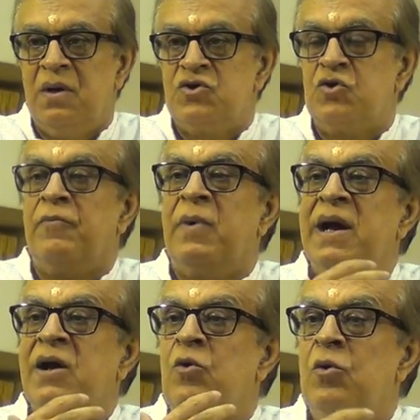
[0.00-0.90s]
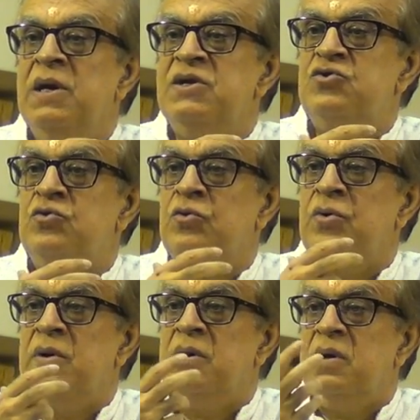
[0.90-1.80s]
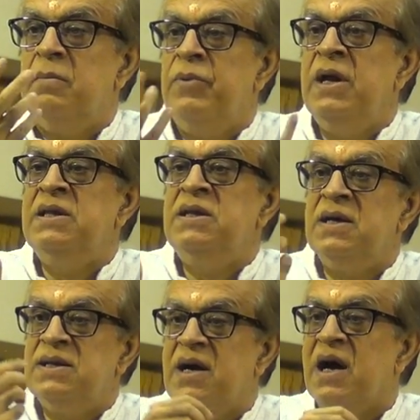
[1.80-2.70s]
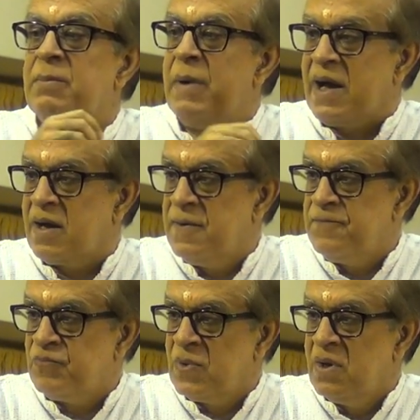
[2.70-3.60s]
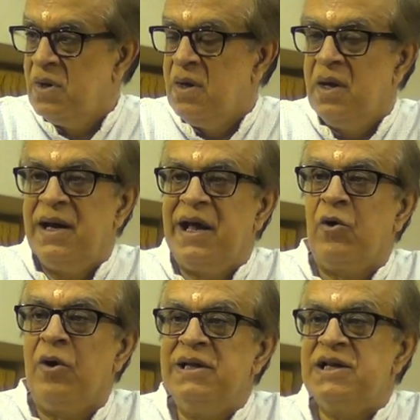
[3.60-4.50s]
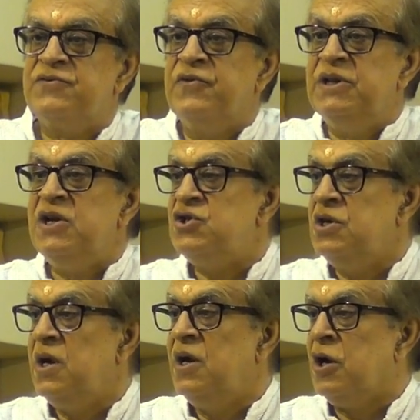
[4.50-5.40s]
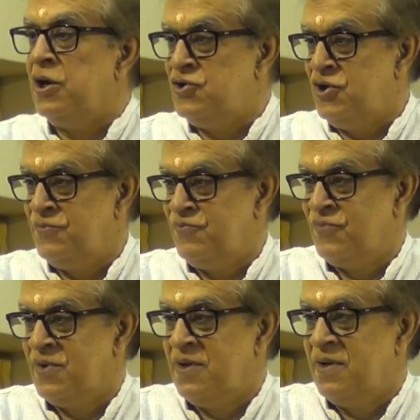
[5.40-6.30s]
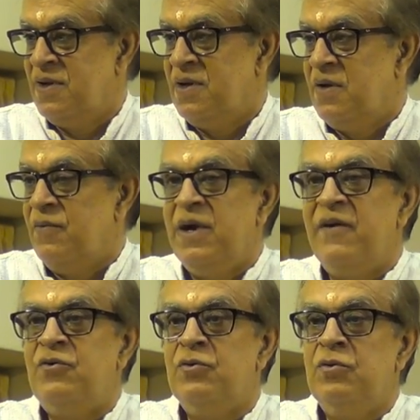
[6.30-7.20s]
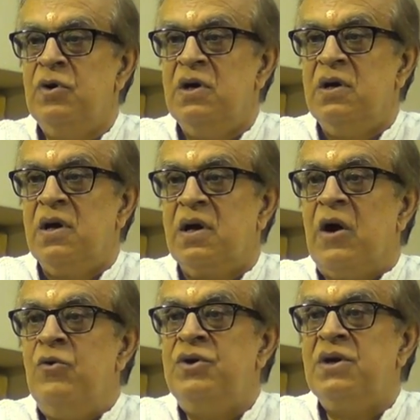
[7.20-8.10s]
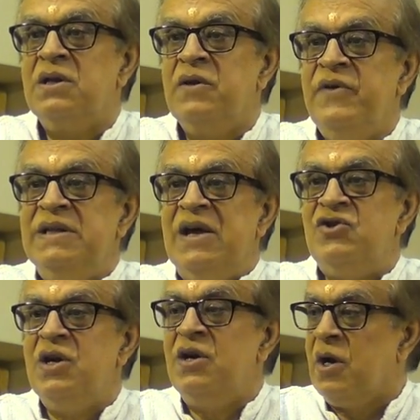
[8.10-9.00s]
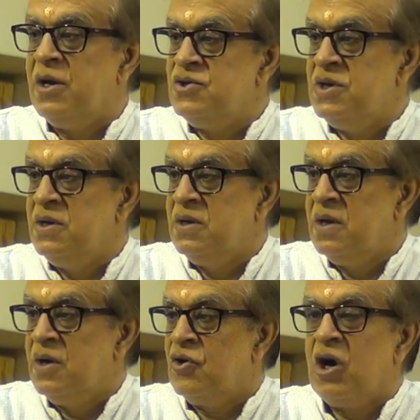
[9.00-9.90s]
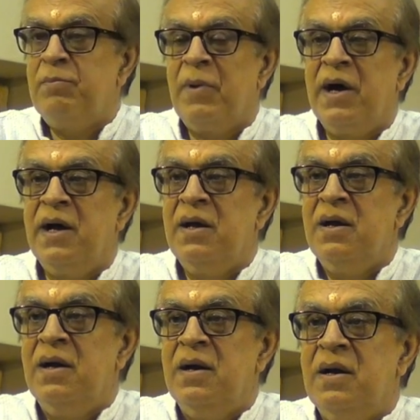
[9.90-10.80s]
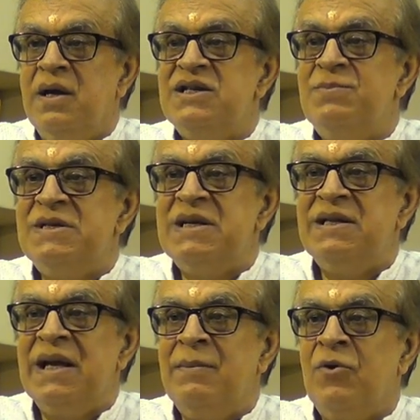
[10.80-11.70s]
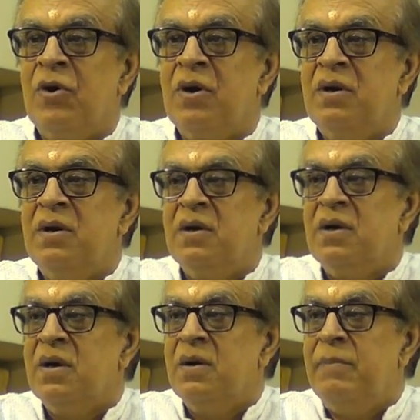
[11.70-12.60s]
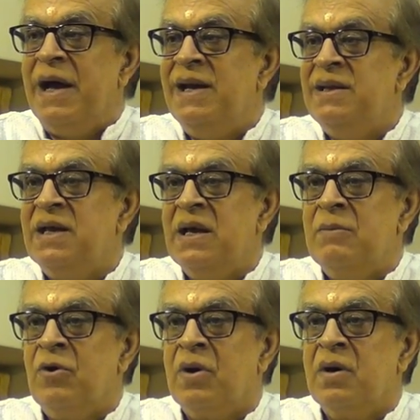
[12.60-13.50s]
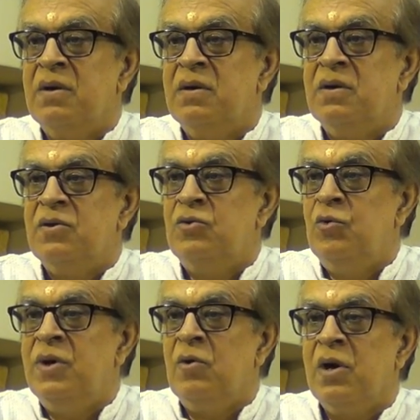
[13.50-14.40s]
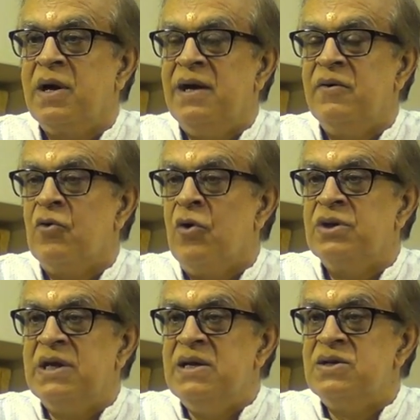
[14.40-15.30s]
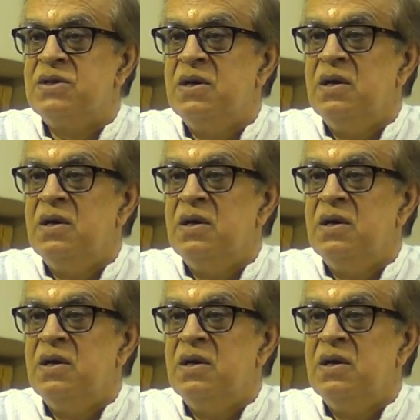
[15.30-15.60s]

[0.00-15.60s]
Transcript: So my goal is to bring the adhikar back. And I call that Swadeshi Indology. We have to counter the Videshi Indology, not by dismissing them or banning them or doing all kind of wrong things,